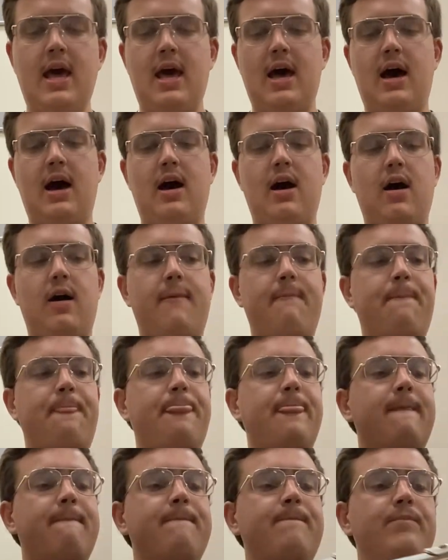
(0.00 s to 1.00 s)

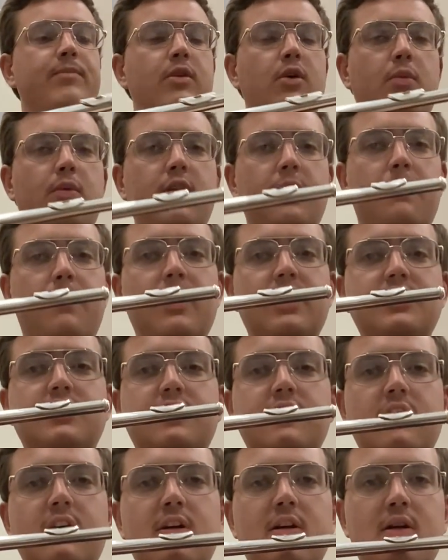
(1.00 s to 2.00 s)
When you place
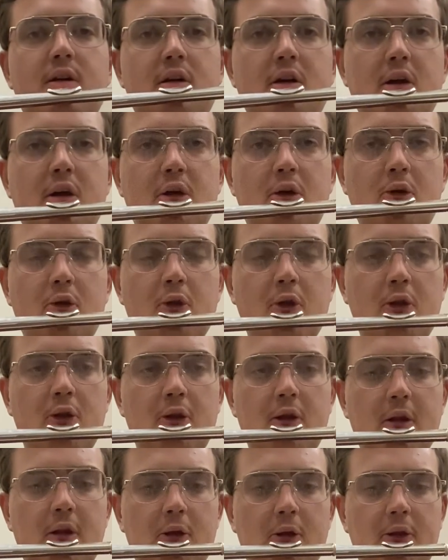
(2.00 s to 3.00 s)
your
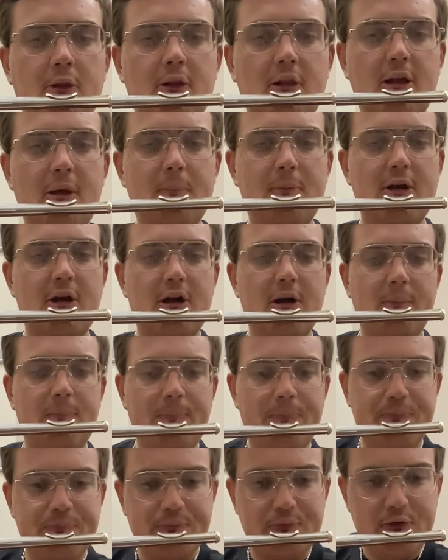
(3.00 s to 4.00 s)
lip there,
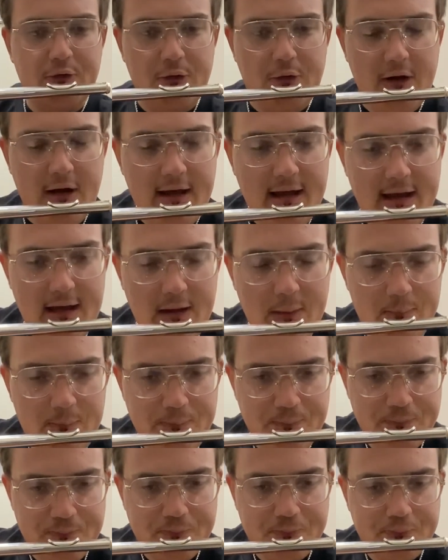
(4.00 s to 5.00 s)
straight ahead,
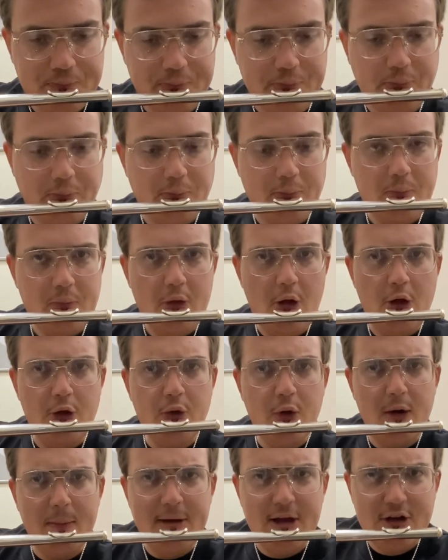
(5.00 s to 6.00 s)
you
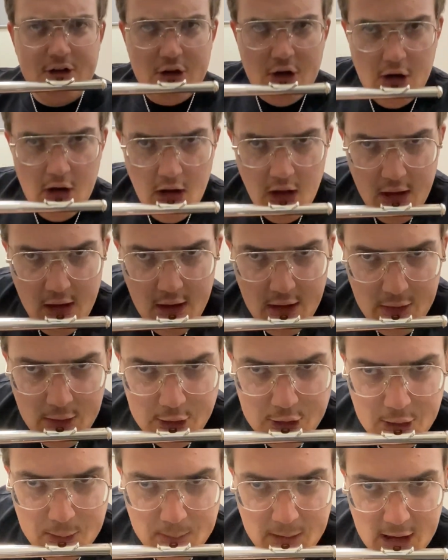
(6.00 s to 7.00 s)
want to make sure
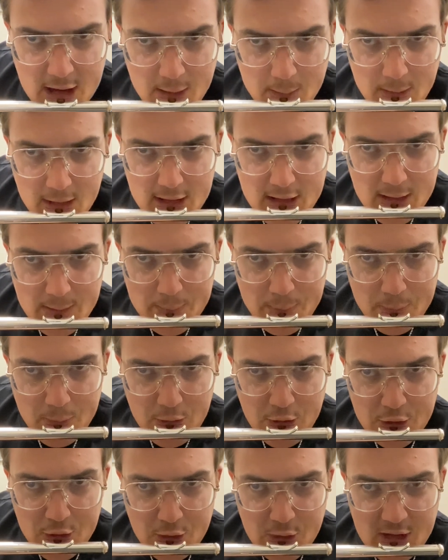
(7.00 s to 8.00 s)
that your bottom lip,
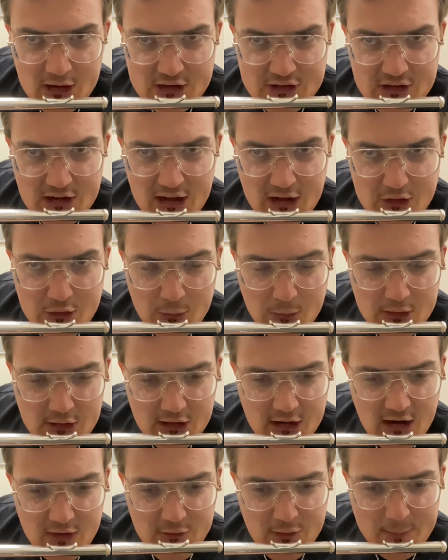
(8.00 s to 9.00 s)
you squash it out to where you're
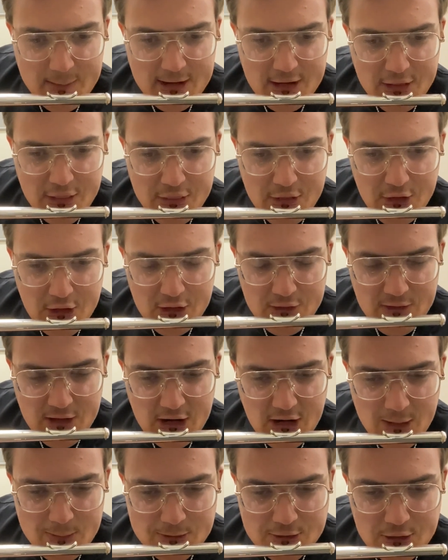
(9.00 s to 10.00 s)
covering about 1/3 of that
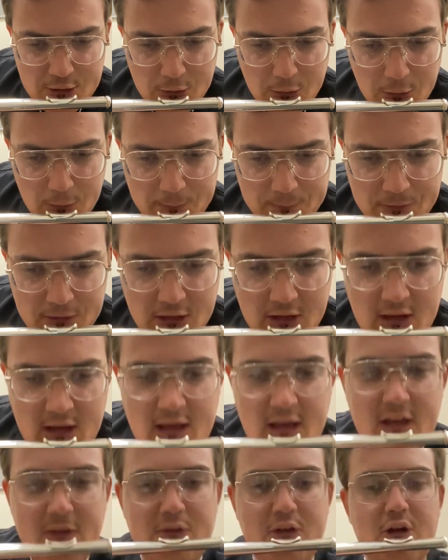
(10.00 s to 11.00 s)
embouchure hole.
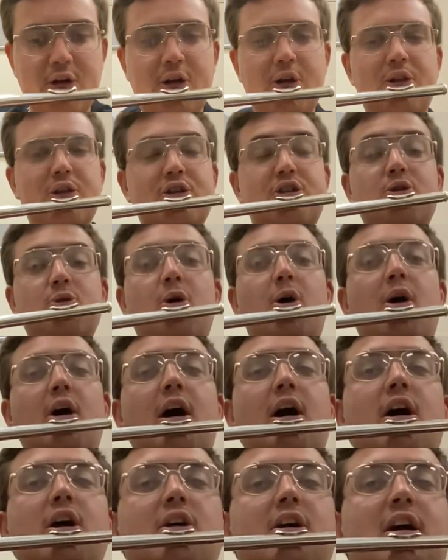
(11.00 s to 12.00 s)
If you don't do this, you'll
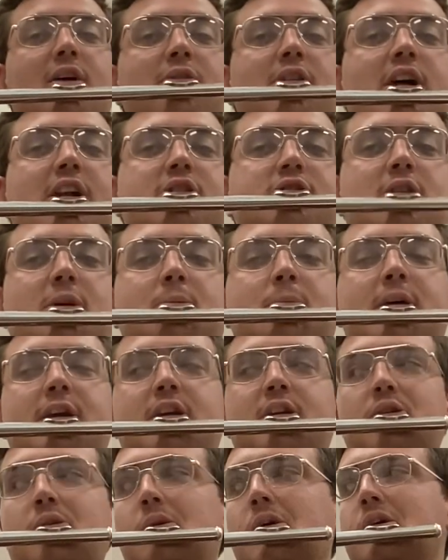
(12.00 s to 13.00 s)
have a lot of trouble
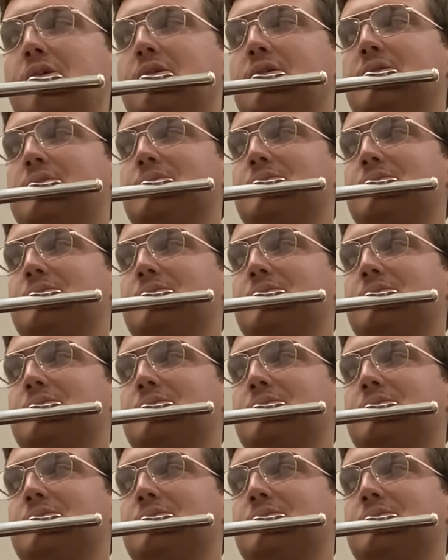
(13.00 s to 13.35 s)
making noise.